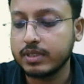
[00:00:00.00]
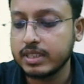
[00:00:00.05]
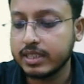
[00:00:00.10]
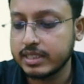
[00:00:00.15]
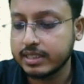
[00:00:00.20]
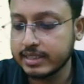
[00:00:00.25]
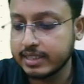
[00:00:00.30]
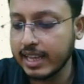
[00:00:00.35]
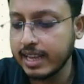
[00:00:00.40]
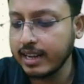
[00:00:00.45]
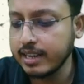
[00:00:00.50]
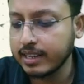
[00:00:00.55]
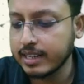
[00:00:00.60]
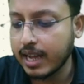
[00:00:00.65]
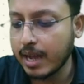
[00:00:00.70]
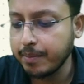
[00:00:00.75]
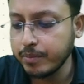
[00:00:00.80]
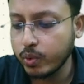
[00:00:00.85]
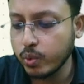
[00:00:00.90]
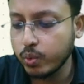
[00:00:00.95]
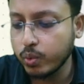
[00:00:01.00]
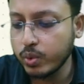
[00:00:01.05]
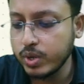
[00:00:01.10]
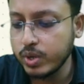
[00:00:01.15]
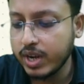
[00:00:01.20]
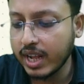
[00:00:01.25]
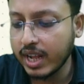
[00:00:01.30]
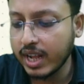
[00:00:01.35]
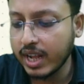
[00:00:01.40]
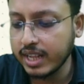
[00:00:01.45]
Then come
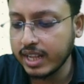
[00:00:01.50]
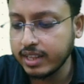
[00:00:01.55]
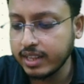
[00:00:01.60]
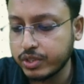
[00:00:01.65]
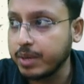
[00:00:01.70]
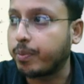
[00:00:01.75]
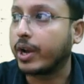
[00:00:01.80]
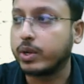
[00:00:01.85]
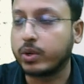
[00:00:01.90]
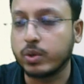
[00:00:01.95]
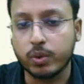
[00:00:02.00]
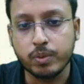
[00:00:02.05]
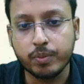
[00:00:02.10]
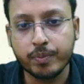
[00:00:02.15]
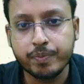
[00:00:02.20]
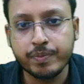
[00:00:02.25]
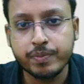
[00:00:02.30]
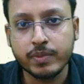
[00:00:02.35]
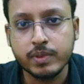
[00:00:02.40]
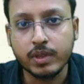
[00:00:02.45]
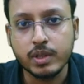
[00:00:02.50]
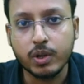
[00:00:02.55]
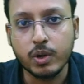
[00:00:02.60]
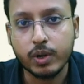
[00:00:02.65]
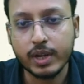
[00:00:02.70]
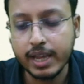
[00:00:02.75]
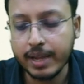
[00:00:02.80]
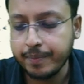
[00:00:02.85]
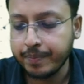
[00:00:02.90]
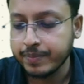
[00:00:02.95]
Udan 3.0.
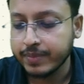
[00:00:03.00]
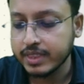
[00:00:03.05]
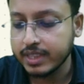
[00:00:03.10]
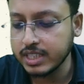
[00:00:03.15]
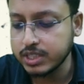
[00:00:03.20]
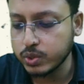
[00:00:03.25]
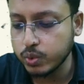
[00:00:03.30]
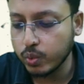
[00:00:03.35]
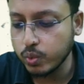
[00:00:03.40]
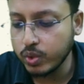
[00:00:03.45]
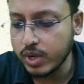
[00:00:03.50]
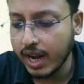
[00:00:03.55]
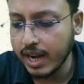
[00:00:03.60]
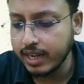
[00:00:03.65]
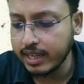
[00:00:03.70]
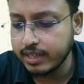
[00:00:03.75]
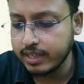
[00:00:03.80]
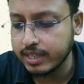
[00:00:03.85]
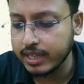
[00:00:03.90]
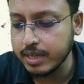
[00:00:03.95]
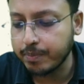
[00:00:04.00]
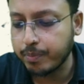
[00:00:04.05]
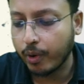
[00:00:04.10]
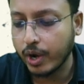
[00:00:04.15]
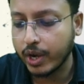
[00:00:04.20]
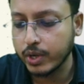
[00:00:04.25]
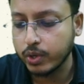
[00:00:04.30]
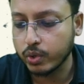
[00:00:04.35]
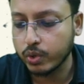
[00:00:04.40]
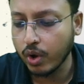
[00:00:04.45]
Okay, this Udan
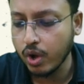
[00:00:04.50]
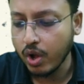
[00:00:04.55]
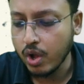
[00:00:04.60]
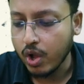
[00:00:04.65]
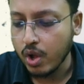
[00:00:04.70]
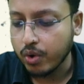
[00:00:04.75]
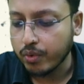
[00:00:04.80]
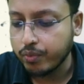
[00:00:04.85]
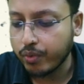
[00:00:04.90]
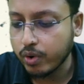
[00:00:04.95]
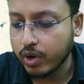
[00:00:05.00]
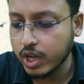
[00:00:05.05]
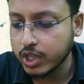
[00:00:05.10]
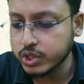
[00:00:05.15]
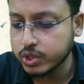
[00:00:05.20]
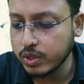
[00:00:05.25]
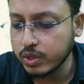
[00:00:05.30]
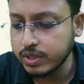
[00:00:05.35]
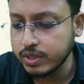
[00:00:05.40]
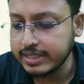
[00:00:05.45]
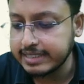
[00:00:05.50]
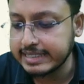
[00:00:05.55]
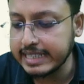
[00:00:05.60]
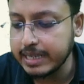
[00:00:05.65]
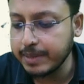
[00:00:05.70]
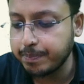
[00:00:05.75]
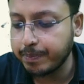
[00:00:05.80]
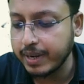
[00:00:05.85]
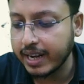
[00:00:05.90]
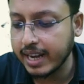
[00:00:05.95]
3.0 focus on
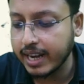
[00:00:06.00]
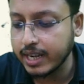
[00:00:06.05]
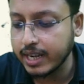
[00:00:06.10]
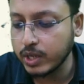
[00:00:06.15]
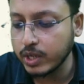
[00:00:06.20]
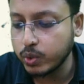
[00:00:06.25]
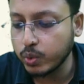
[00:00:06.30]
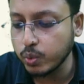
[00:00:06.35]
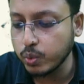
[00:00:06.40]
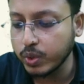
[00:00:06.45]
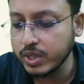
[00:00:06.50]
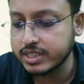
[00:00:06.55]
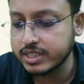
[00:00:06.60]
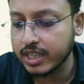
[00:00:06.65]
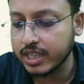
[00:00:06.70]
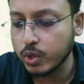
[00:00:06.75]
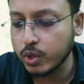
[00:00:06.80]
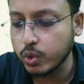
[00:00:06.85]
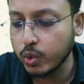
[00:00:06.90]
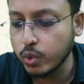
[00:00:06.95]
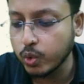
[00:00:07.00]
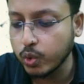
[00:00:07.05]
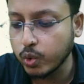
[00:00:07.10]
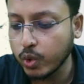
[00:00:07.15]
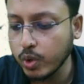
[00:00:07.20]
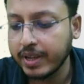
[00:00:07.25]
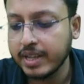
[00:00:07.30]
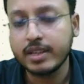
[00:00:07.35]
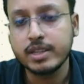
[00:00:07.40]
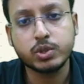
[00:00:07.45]
seaplane, tourism loop.
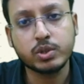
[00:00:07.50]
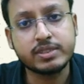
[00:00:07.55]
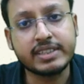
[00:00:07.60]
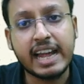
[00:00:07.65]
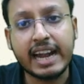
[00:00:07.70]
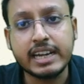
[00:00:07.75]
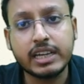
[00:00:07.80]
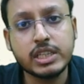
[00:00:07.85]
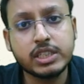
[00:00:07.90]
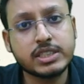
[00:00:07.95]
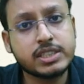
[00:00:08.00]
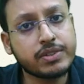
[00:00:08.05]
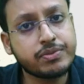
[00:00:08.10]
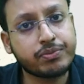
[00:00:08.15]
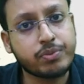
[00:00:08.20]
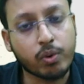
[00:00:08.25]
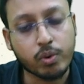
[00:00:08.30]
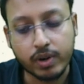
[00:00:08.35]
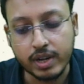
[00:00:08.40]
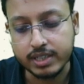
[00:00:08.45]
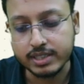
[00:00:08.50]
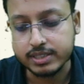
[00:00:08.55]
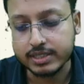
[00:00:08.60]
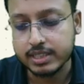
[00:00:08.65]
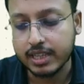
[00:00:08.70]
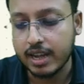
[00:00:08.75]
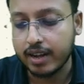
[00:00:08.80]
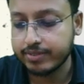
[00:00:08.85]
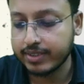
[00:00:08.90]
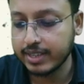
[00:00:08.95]
So that is the focus.
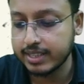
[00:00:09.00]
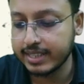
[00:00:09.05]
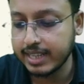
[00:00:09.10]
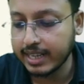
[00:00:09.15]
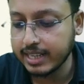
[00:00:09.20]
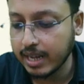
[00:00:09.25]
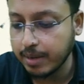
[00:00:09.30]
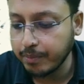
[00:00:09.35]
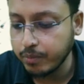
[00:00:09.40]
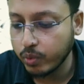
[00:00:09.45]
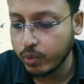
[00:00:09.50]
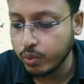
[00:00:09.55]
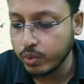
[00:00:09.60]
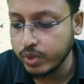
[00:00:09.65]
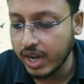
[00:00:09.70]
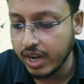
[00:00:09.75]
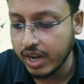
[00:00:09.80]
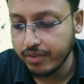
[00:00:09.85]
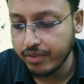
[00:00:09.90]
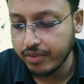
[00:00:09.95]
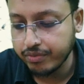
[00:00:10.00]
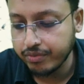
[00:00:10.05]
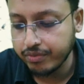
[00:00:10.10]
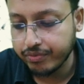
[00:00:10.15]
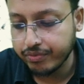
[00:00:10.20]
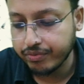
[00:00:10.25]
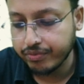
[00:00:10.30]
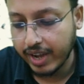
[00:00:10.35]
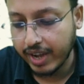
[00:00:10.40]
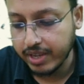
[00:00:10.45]
After that come Udan
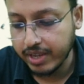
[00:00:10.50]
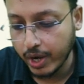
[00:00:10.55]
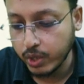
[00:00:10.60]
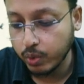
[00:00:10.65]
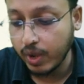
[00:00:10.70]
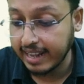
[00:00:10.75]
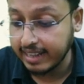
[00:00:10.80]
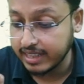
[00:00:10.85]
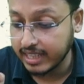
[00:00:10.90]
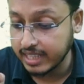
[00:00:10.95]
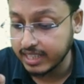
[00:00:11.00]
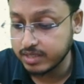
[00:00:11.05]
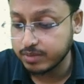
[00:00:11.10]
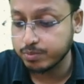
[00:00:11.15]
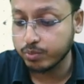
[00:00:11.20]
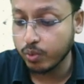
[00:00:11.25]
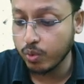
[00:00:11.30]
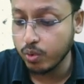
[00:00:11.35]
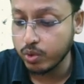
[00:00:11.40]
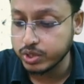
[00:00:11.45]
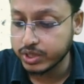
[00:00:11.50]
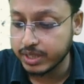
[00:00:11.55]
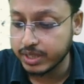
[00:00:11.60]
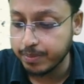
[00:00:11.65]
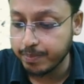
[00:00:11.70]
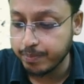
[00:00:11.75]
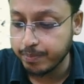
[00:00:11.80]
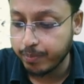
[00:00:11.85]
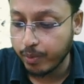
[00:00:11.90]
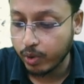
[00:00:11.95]
5.0, and this most
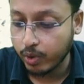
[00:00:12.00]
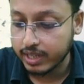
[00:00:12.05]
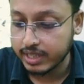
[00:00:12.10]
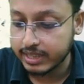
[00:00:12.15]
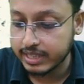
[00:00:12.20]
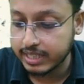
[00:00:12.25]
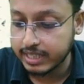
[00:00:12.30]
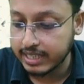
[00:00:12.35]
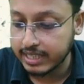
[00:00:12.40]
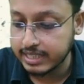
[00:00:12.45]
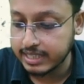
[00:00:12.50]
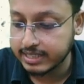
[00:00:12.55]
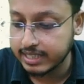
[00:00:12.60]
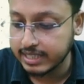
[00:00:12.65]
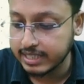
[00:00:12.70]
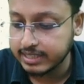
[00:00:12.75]
important thing is this